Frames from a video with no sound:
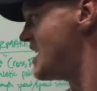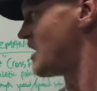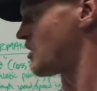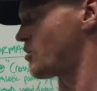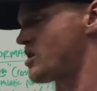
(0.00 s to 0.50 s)
In
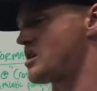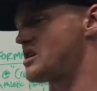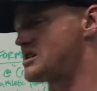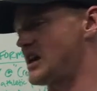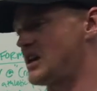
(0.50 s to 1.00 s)
other
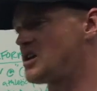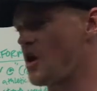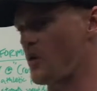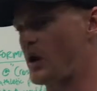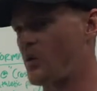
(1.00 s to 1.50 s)
words, like
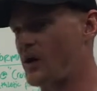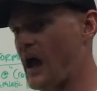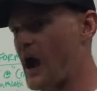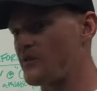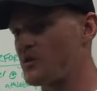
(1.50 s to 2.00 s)
knowing
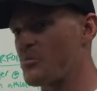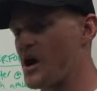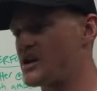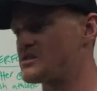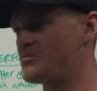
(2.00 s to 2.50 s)
how your
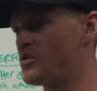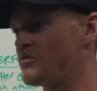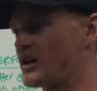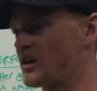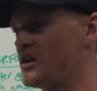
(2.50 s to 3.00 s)
body's
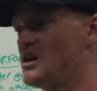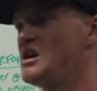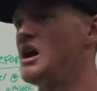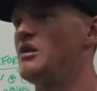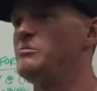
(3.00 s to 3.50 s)
moving
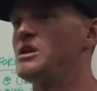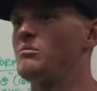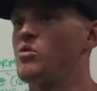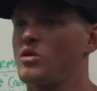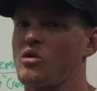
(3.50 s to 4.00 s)
and being
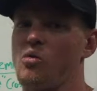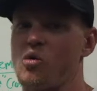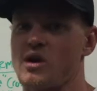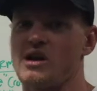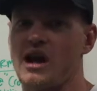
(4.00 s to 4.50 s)
more
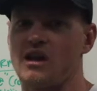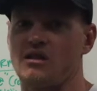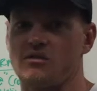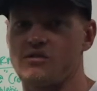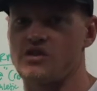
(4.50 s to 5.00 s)

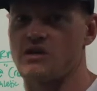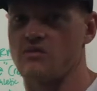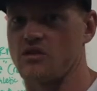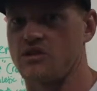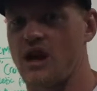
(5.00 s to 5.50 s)
coordinated through
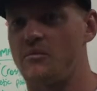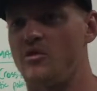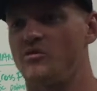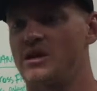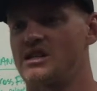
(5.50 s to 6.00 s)
general type
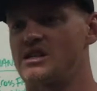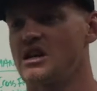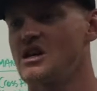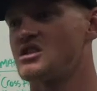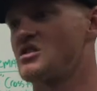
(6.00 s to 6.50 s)
movements.
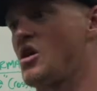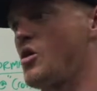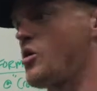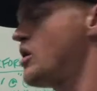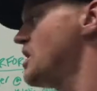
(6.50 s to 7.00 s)

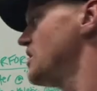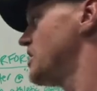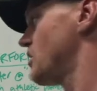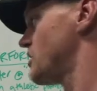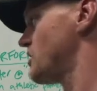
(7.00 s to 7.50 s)
So,
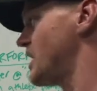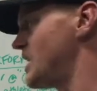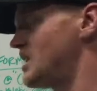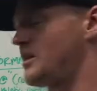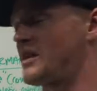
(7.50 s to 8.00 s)
they'll get
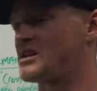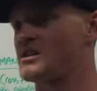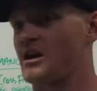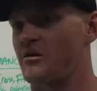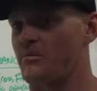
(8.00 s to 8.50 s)
into things
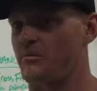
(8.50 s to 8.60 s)
like